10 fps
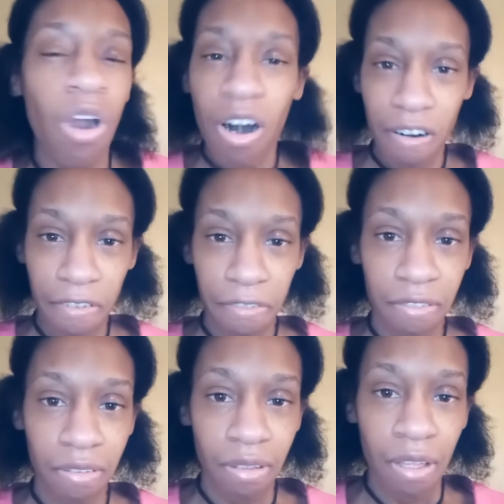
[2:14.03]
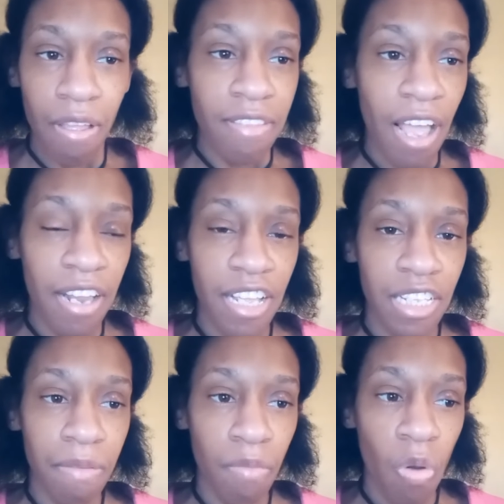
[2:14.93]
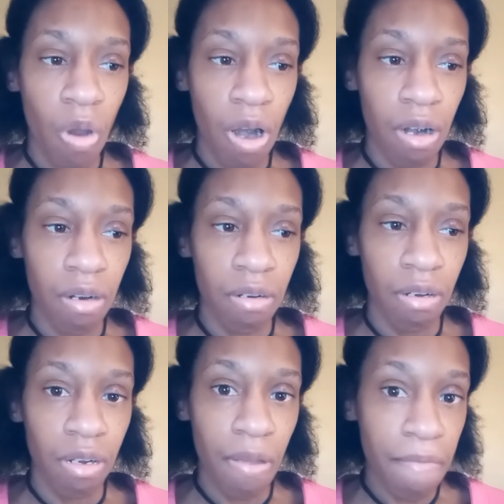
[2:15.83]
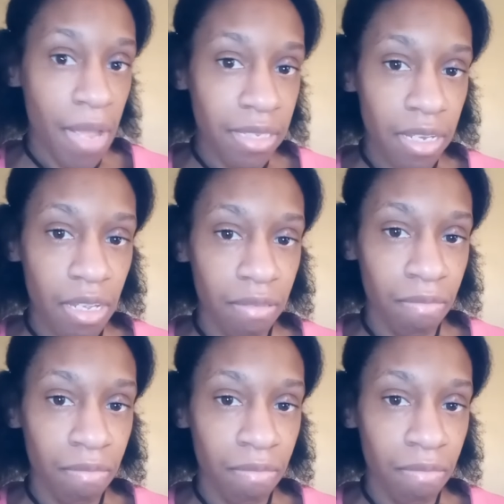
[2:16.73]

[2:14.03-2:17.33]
earth that is more committed